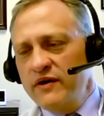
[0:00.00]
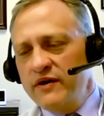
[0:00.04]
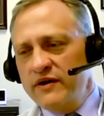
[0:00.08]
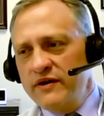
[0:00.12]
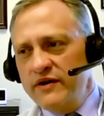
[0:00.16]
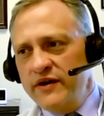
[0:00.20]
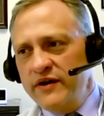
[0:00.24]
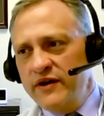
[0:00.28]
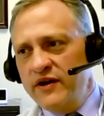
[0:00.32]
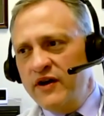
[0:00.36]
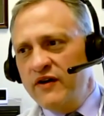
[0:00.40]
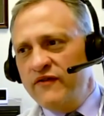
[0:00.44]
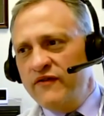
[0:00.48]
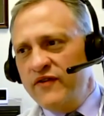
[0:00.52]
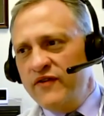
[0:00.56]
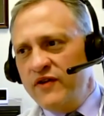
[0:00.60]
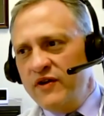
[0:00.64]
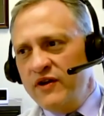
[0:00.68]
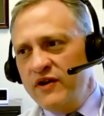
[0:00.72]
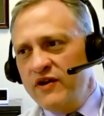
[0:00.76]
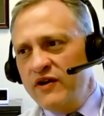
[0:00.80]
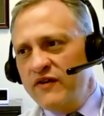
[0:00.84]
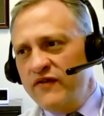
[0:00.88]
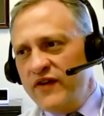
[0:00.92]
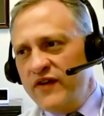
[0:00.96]
If
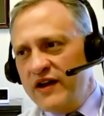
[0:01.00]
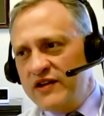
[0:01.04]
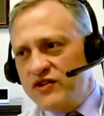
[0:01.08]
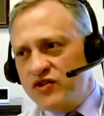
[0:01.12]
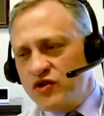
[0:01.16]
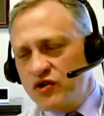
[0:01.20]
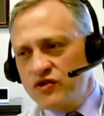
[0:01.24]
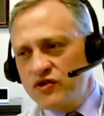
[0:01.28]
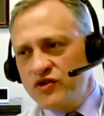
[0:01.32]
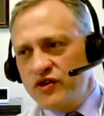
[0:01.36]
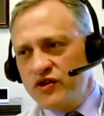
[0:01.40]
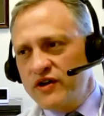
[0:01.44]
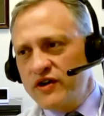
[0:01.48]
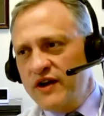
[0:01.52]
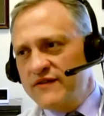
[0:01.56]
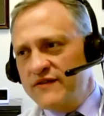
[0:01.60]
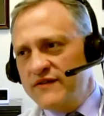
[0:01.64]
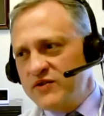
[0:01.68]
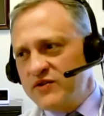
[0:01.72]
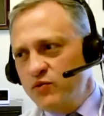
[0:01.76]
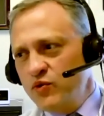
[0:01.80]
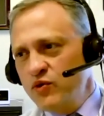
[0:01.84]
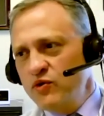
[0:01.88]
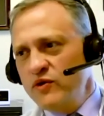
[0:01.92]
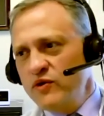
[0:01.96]
you had surgery, you're going to have
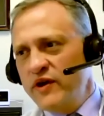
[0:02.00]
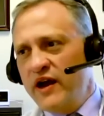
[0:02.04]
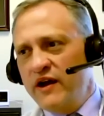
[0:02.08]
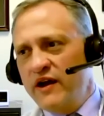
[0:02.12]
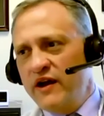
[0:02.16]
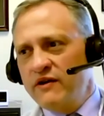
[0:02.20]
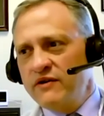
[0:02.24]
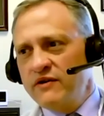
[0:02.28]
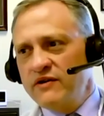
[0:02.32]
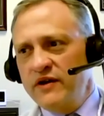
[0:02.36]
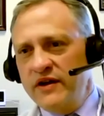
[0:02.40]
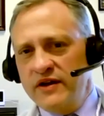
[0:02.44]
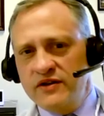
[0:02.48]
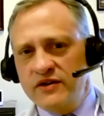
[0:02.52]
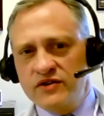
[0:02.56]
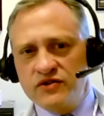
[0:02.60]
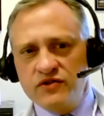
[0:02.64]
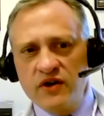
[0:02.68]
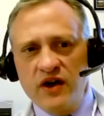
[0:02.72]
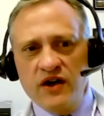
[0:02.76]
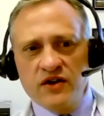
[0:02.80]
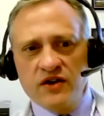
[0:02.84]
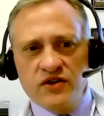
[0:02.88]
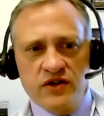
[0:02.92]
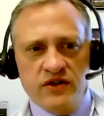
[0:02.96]
some wound care
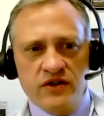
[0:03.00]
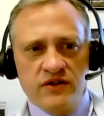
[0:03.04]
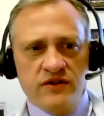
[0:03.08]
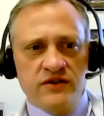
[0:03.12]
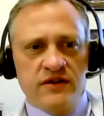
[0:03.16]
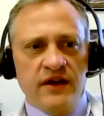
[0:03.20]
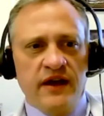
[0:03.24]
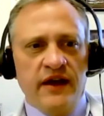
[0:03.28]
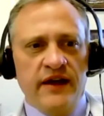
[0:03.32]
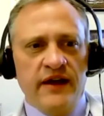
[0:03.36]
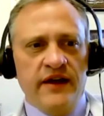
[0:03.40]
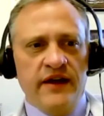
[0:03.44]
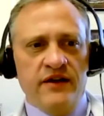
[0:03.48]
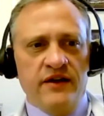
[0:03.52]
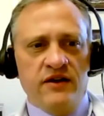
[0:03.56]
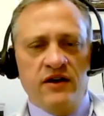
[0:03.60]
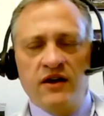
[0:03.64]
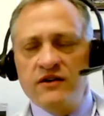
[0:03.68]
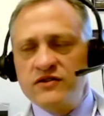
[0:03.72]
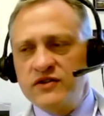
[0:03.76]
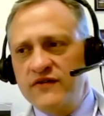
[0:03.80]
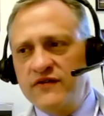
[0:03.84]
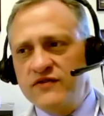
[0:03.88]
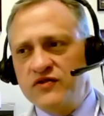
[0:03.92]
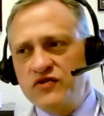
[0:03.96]
instructions, and you're
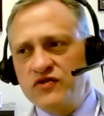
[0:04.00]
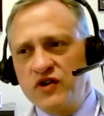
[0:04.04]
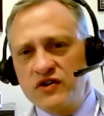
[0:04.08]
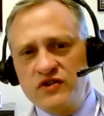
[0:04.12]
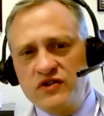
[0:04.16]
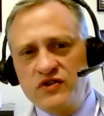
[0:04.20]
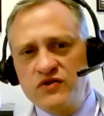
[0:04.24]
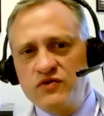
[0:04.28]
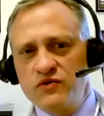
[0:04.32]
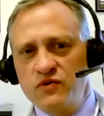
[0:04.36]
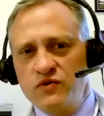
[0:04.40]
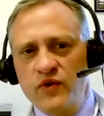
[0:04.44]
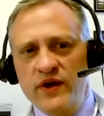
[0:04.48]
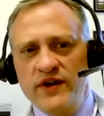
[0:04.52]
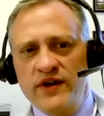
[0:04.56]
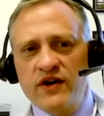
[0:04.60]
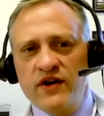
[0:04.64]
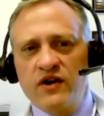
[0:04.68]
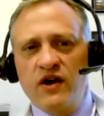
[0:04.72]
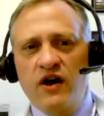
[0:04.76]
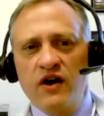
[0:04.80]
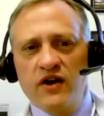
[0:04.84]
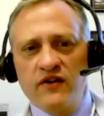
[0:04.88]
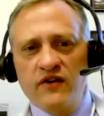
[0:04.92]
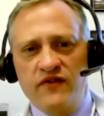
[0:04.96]
also have instructions when to
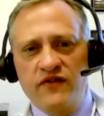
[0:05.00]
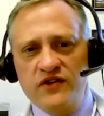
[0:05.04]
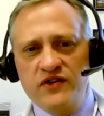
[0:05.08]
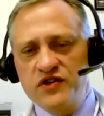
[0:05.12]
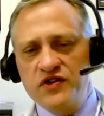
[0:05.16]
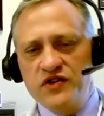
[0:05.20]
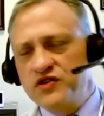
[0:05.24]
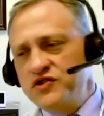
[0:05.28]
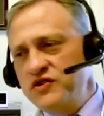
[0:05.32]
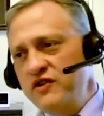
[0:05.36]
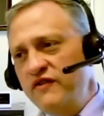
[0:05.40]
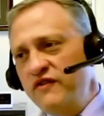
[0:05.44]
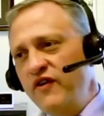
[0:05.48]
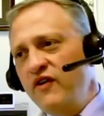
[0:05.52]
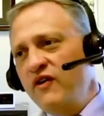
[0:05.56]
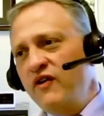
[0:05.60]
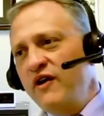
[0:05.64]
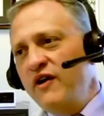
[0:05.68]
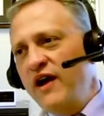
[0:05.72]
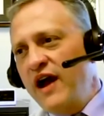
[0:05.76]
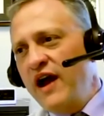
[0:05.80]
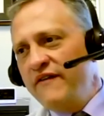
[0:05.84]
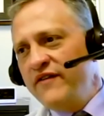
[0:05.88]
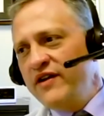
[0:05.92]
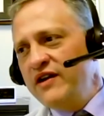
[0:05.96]
call your physician if you are
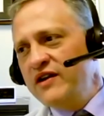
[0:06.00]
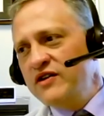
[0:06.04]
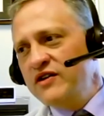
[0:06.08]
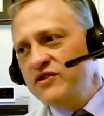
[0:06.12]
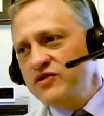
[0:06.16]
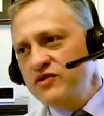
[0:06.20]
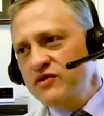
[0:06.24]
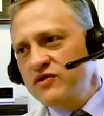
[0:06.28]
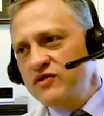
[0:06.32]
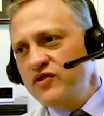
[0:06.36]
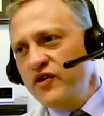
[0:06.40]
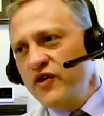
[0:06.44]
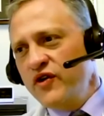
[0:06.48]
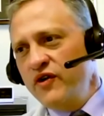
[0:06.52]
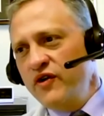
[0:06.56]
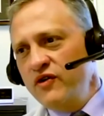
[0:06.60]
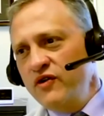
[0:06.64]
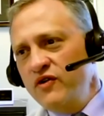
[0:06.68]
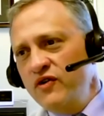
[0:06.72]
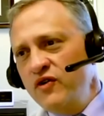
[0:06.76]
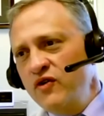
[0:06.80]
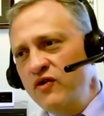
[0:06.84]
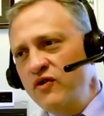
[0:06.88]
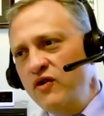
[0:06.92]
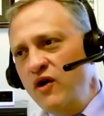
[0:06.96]
having issues, so
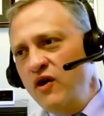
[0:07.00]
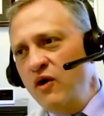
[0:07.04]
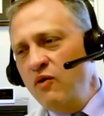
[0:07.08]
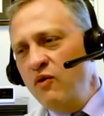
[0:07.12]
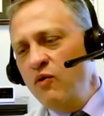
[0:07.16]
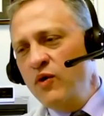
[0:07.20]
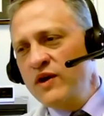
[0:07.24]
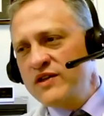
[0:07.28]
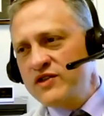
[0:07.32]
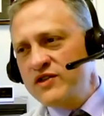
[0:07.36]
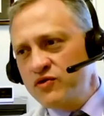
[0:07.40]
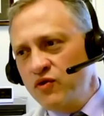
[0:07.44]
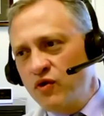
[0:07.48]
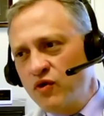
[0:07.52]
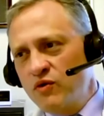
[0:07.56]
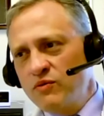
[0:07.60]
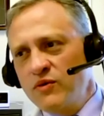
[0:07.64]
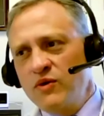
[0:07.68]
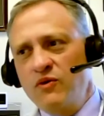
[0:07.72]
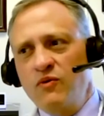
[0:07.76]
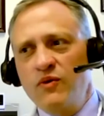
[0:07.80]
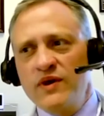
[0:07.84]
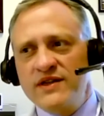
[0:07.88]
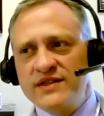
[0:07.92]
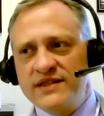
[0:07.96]
you know what's
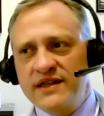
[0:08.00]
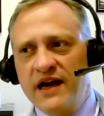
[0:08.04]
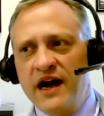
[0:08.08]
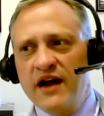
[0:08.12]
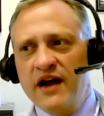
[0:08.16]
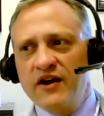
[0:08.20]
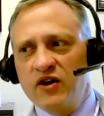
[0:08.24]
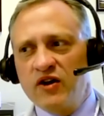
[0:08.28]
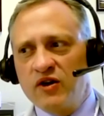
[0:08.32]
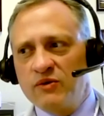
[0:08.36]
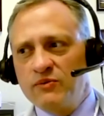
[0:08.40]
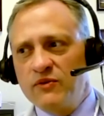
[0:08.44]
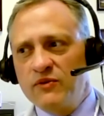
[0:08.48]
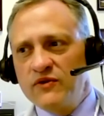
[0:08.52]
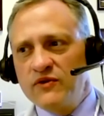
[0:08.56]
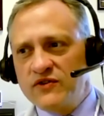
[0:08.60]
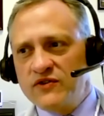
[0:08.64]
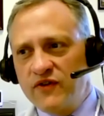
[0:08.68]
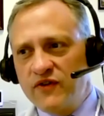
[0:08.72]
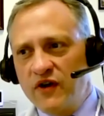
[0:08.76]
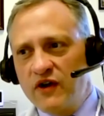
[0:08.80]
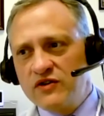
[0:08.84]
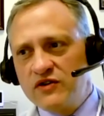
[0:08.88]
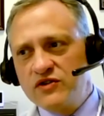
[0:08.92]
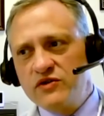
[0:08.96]
normal and what's not normal as
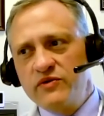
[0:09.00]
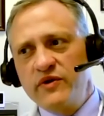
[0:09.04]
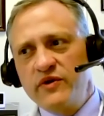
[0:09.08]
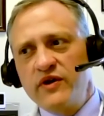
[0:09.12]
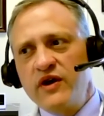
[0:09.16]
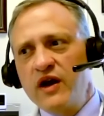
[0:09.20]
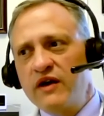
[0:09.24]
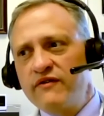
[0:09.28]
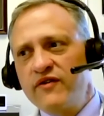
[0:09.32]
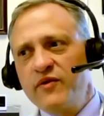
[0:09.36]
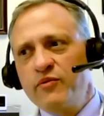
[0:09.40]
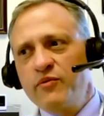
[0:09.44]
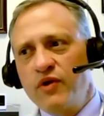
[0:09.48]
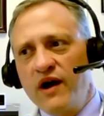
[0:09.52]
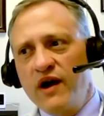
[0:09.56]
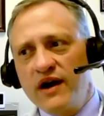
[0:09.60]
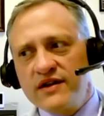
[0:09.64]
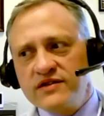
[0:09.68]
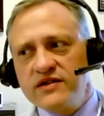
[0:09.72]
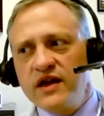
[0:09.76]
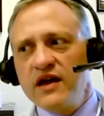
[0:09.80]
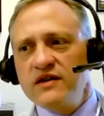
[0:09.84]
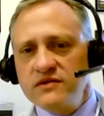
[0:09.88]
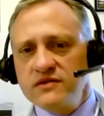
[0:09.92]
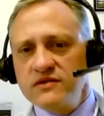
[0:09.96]
far as your recovery
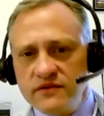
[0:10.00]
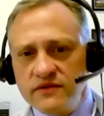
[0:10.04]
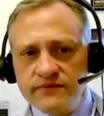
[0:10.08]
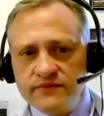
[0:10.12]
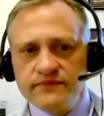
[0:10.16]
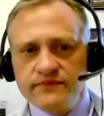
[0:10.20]
process.